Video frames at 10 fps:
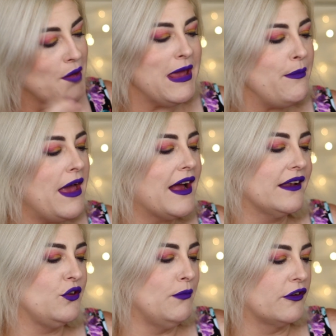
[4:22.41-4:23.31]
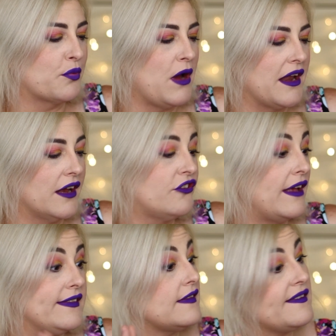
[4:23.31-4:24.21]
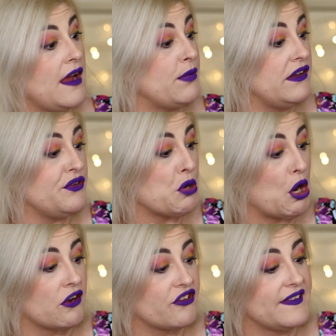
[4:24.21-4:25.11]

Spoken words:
Maybe I got too much product. Jess, let's not be too harsh.